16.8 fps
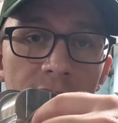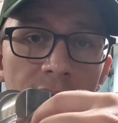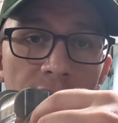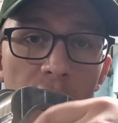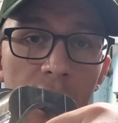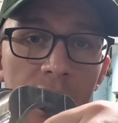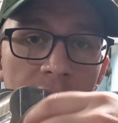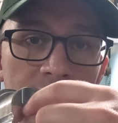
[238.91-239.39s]

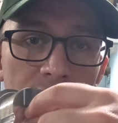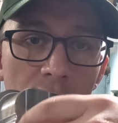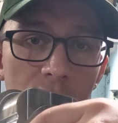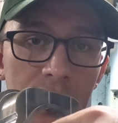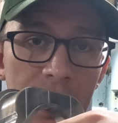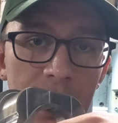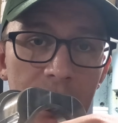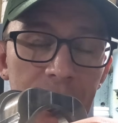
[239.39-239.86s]
avoid any
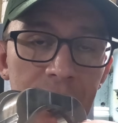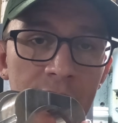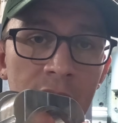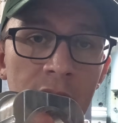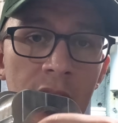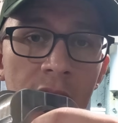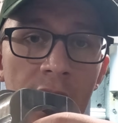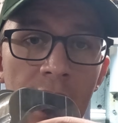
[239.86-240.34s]

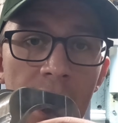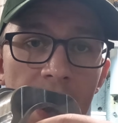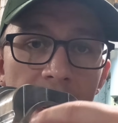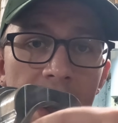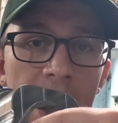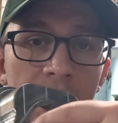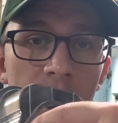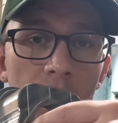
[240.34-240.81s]
rotation
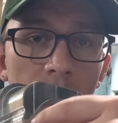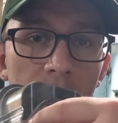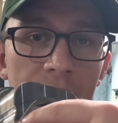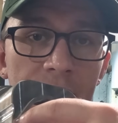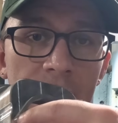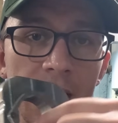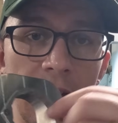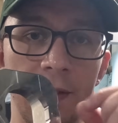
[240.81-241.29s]
and to
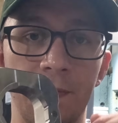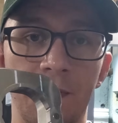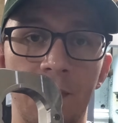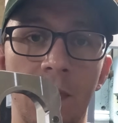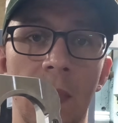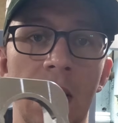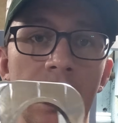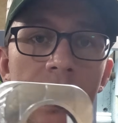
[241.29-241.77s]
hold it in.
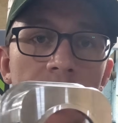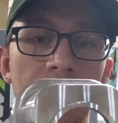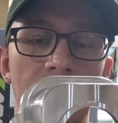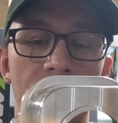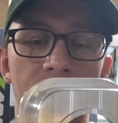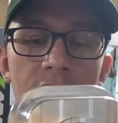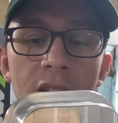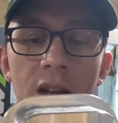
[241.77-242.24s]

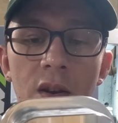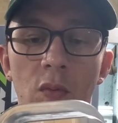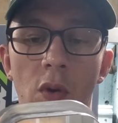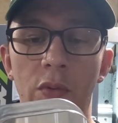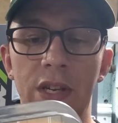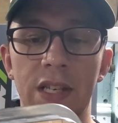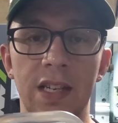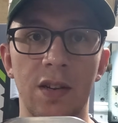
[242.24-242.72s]
Then
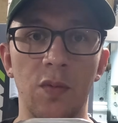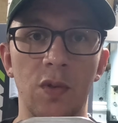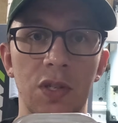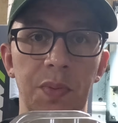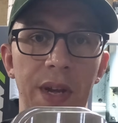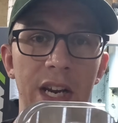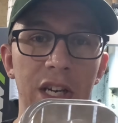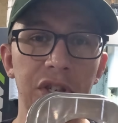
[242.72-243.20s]
what we did
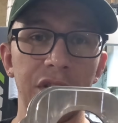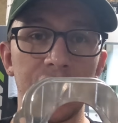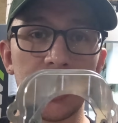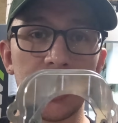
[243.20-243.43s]
was we actually